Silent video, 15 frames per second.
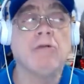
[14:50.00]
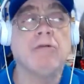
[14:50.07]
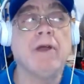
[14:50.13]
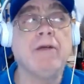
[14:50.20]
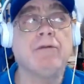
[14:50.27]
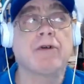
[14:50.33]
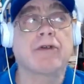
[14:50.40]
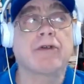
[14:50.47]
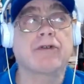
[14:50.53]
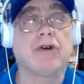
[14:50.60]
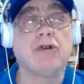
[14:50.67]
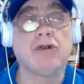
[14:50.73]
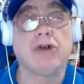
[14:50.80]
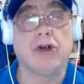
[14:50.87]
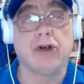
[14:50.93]
we were
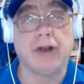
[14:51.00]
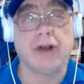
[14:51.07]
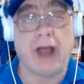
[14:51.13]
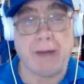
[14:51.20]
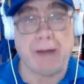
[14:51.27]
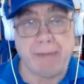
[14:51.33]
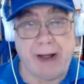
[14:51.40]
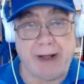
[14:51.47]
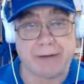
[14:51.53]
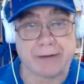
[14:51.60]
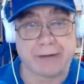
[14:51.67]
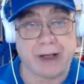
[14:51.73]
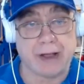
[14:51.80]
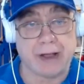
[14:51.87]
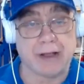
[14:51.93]
so good at
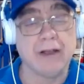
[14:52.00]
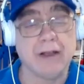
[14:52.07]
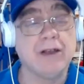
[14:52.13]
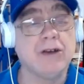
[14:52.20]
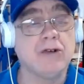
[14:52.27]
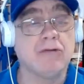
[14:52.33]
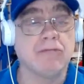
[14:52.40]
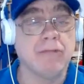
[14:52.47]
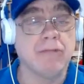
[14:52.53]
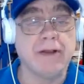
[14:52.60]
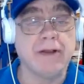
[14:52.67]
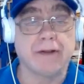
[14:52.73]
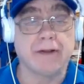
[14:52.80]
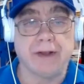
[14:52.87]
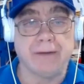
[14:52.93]
masking, we
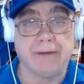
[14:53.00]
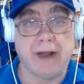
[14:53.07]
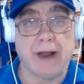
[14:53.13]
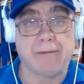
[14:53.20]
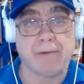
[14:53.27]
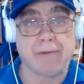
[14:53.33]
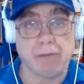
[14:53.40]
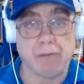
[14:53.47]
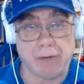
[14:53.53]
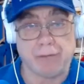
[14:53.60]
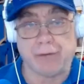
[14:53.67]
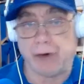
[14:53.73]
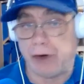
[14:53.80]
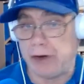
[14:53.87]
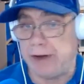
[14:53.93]
deceived everyone
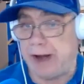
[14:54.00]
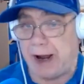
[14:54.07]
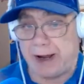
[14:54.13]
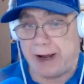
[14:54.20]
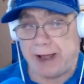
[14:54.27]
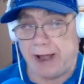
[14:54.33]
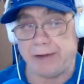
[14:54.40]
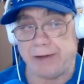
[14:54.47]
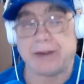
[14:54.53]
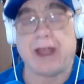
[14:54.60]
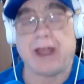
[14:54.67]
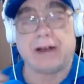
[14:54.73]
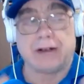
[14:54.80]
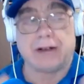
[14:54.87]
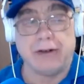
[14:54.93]
for decades,
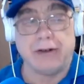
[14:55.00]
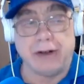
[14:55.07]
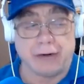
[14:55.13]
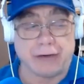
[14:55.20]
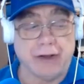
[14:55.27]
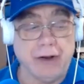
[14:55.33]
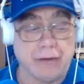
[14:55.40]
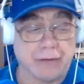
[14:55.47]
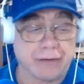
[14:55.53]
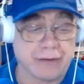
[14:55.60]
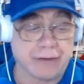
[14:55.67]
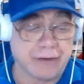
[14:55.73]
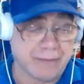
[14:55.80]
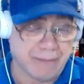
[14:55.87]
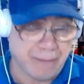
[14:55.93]
including
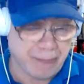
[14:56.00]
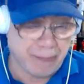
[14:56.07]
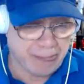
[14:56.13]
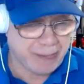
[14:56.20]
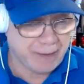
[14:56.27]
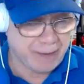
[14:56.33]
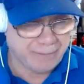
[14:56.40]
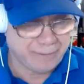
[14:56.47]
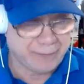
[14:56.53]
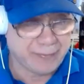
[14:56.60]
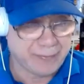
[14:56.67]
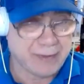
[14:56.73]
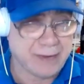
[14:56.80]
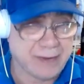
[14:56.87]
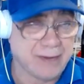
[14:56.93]
ourselves.
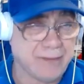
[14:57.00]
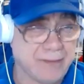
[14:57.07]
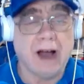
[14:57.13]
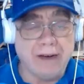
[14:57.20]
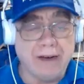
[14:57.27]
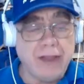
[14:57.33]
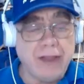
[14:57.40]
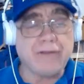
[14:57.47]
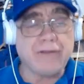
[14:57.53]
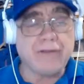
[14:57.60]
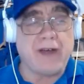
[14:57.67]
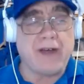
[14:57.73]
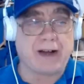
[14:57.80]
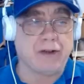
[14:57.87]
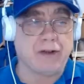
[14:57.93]
Another
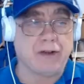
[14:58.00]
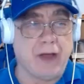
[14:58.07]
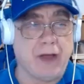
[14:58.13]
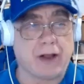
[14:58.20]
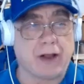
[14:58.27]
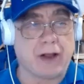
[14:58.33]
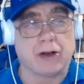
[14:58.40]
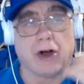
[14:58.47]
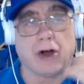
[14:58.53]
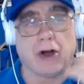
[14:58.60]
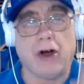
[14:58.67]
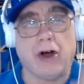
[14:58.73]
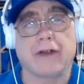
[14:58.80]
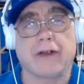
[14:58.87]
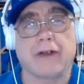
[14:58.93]
factor that could
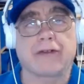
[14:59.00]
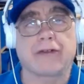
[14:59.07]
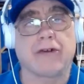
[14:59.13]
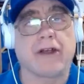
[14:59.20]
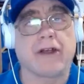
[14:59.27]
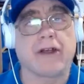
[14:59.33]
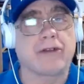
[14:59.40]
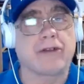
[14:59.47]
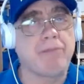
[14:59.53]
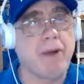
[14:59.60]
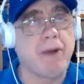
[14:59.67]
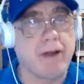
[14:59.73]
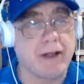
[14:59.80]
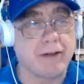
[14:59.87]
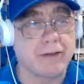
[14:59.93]
cause us to
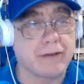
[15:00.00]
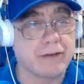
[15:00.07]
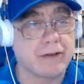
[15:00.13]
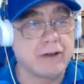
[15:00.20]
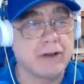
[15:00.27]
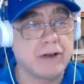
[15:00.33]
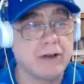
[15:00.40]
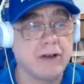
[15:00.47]
experience